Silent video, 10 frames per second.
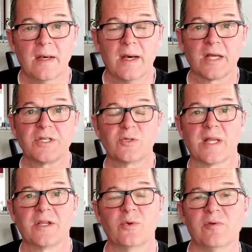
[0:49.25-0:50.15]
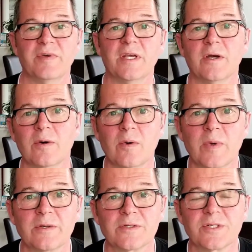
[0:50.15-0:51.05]
I actually tried to do a video a
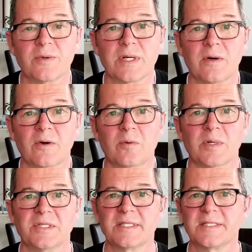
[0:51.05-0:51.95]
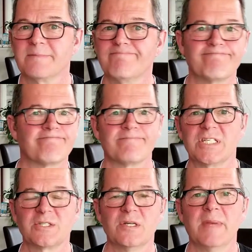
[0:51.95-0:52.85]
week or so ago, but just
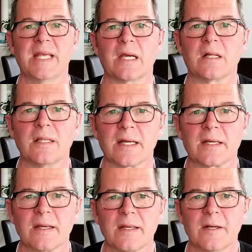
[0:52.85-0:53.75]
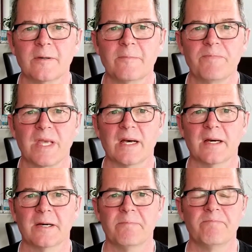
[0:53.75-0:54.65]
couldn't make it click, you
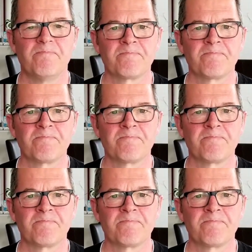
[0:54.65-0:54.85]
know?